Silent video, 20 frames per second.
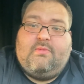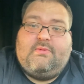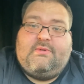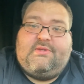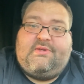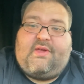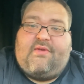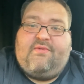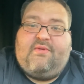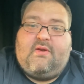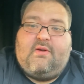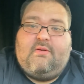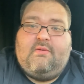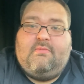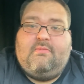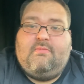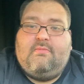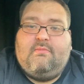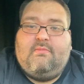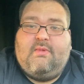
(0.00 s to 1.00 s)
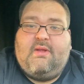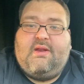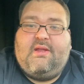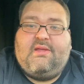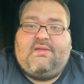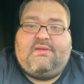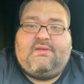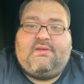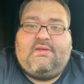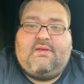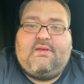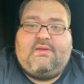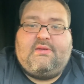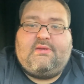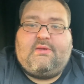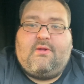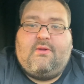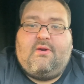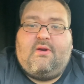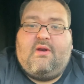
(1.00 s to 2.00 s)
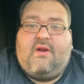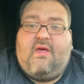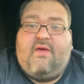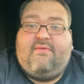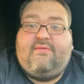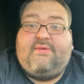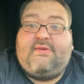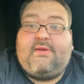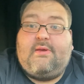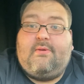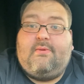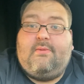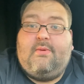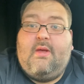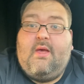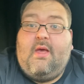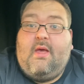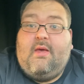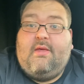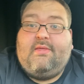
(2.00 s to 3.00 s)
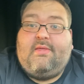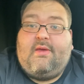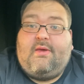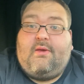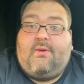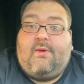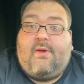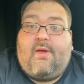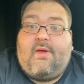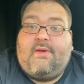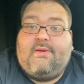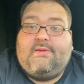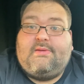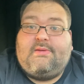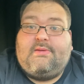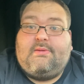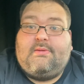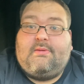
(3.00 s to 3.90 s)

seven minutes is good enough. So, thank you guys.